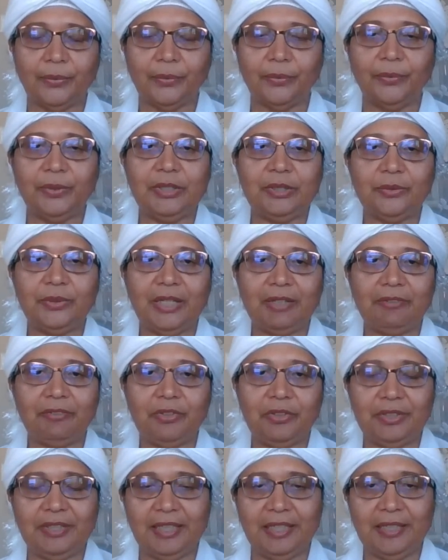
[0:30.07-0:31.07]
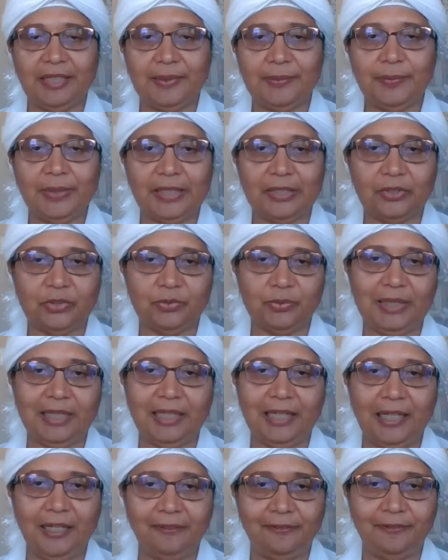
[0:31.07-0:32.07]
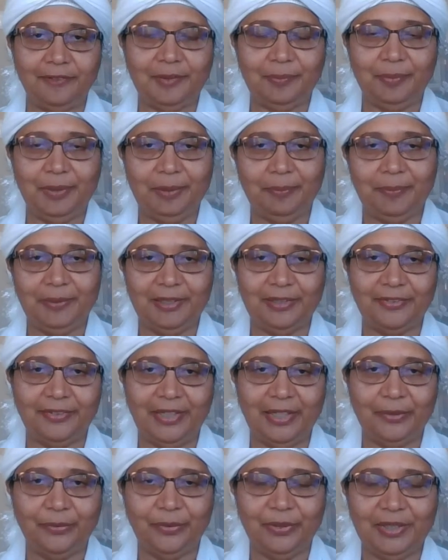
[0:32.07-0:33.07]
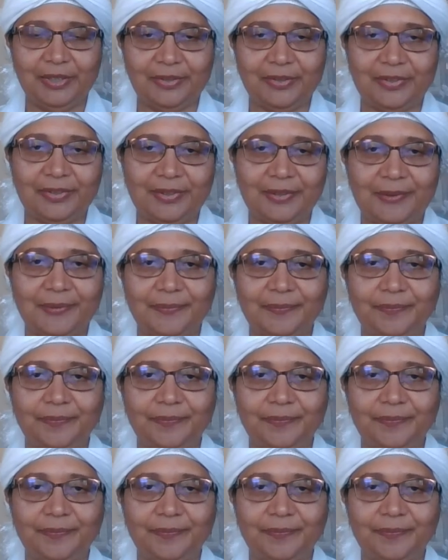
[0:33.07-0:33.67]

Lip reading: We do everything because we love the people around us.